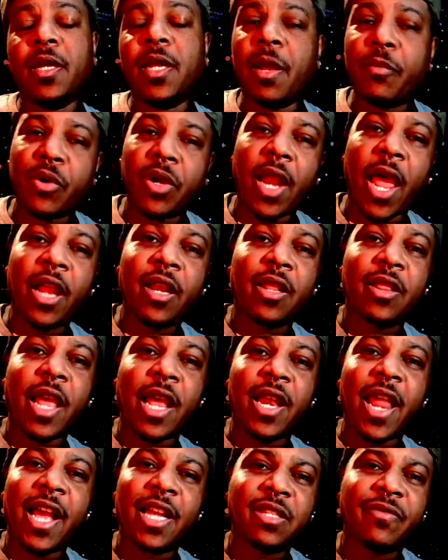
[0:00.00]
Libra liked
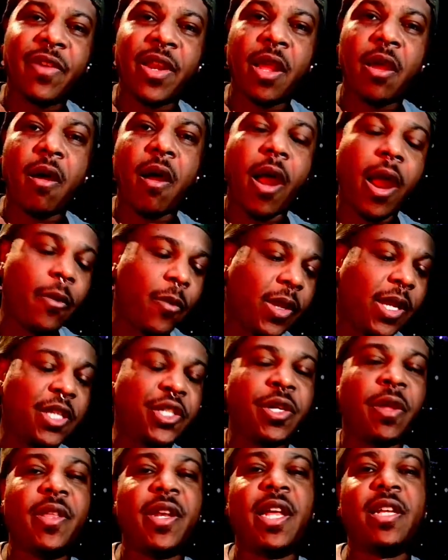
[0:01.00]
that last video. All right, well,
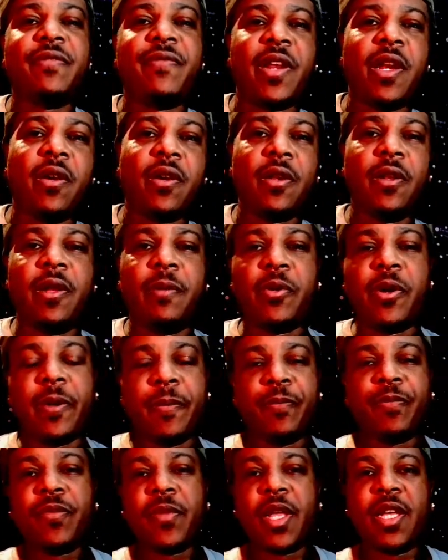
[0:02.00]
let's show the next video to
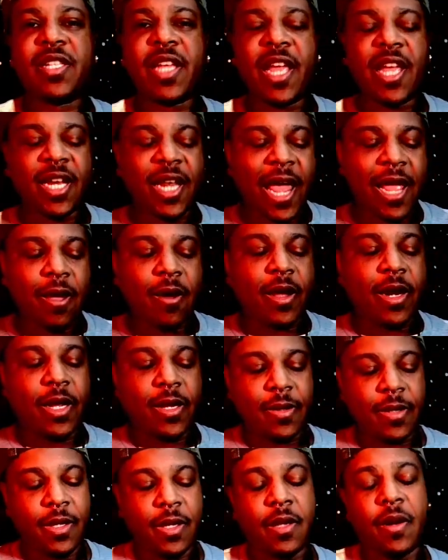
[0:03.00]
Libra, because they hit like on
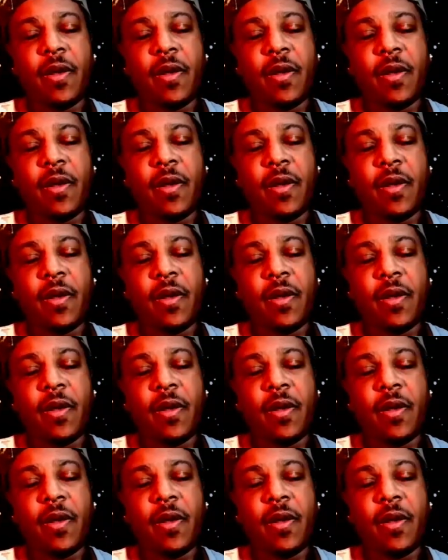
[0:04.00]
it.